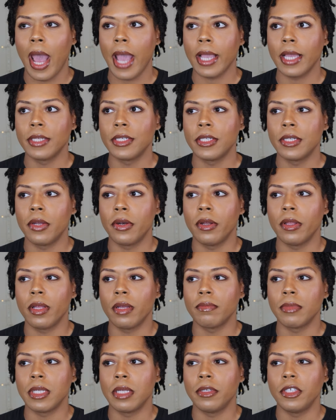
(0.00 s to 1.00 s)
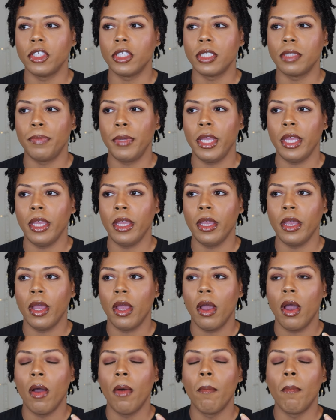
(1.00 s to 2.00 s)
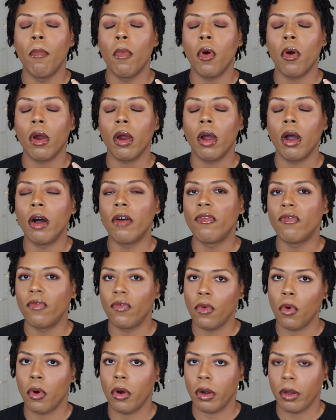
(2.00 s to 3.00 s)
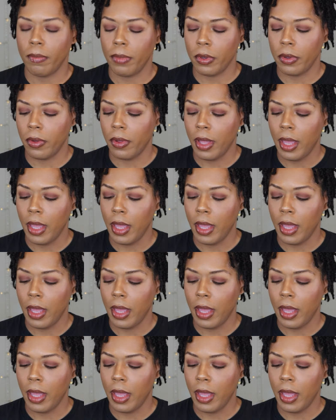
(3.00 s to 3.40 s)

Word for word: I consider them to just be more affordable.